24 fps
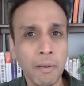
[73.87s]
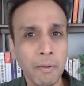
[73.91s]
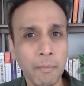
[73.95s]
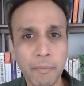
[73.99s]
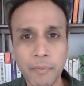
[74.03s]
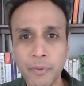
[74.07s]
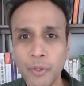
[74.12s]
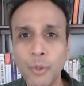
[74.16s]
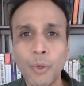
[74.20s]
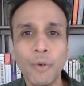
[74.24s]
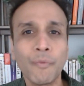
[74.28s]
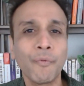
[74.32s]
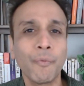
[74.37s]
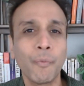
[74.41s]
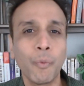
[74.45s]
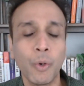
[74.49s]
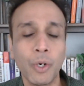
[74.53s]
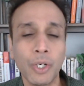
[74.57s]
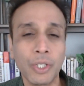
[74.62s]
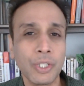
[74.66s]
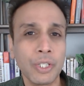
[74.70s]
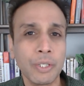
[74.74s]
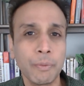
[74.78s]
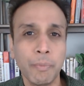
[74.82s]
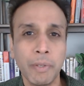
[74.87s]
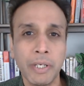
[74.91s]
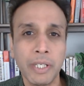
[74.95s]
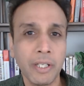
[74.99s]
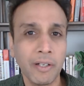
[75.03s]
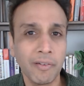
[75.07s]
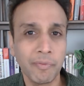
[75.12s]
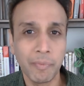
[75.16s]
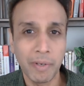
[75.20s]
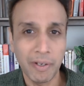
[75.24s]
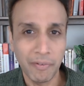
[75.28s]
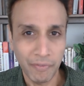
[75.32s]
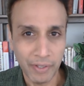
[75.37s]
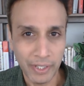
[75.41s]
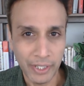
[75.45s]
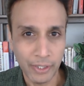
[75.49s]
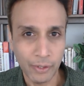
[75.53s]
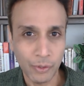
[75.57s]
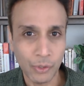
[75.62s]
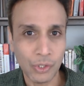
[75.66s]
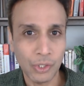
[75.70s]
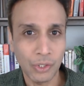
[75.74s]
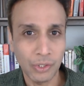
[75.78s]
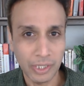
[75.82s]
You have watched many of my
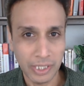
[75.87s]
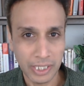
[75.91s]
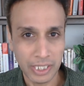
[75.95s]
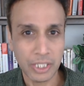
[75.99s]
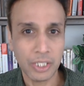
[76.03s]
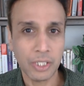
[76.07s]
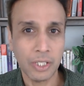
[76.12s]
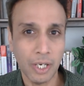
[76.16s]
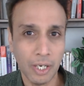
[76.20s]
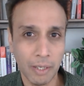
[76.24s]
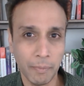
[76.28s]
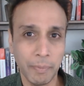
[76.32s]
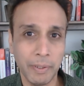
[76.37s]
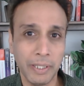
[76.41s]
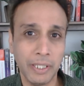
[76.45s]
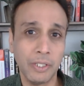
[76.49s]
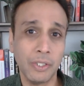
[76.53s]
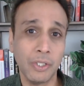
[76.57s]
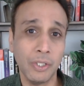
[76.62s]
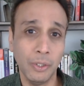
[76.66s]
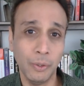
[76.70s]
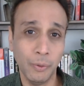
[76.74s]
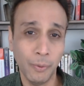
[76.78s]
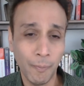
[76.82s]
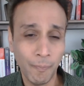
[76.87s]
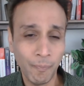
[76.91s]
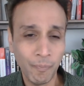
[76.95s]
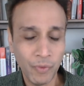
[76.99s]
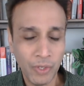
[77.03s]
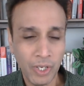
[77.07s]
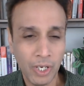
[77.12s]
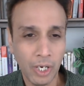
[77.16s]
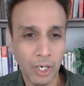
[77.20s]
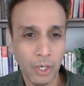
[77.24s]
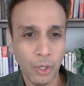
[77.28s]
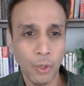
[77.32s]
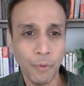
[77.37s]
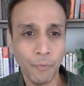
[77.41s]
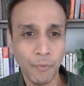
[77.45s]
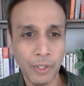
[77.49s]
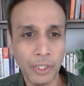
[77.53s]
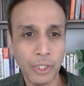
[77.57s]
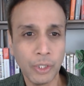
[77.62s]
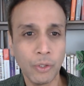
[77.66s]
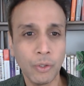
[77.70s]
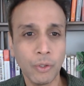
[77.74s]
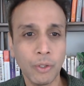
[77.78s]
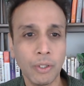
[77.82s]
videos on this topic, so hopefully
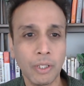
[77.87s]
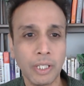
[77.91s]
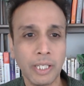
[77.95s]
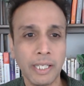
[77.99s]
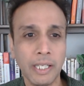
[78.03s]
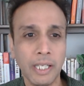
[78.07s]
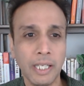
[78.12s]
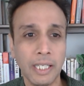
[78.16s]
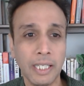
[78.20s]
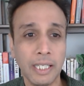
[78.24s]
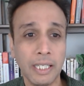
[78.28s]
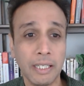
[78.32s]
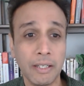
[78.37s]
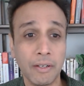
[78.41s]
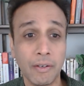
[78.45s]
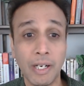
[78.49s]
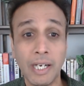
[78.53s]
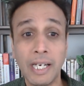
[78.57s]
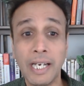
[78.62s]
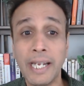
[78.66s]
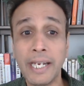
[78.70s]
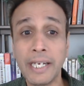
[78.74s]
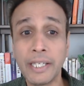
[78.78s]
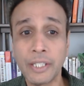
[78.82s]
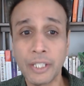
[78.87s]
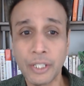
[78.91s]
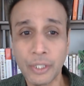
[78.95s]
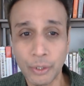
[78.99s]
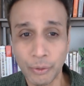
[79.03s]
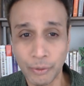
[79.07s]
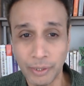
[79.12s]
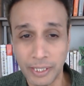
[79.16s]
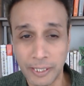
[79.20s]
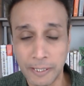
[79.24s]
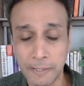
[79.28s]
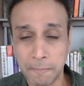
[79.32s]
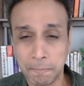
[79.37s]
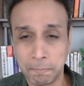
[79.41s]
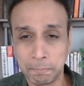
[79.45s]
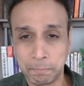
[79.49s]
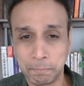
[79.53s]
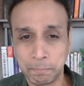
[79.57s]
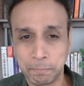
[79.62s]
you'll relate to this.